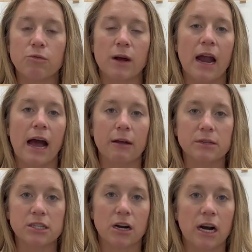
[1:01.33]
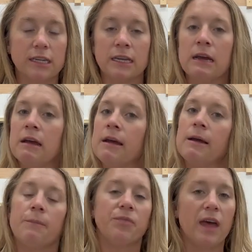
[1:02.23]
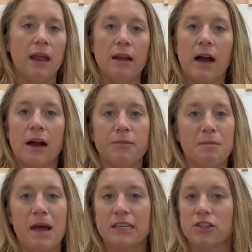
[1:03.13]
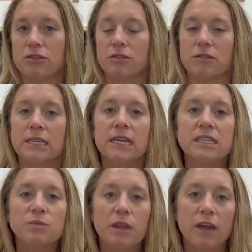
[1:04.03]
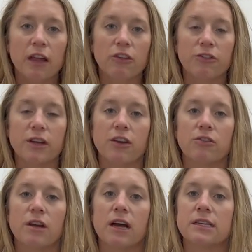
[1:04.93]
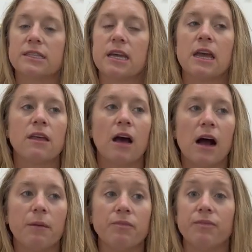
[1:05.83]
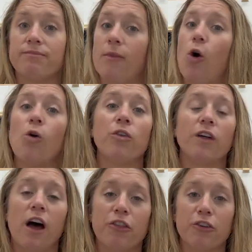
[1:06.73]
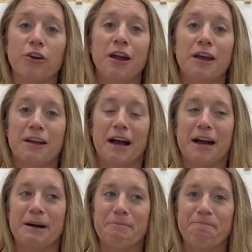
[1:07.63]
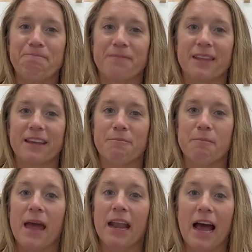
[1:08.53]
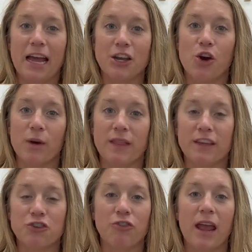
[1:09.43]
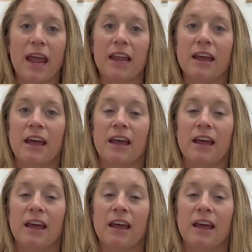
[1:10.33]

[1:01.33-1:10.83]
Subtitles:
one I was taught that the master tinsmith I learned under does. All the other men I know in the trade